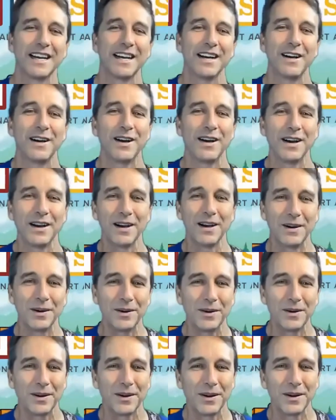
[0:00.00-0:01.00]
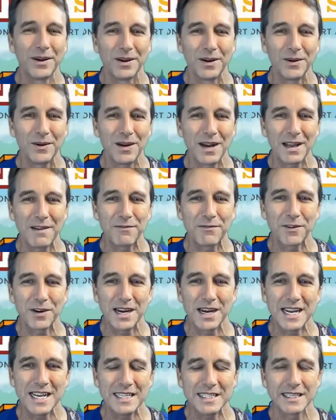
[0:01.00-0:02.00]
Ah, hola. Hola,
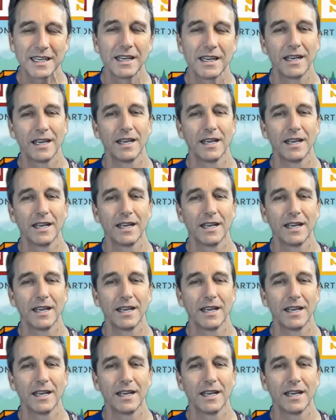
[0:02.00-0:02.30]
friends.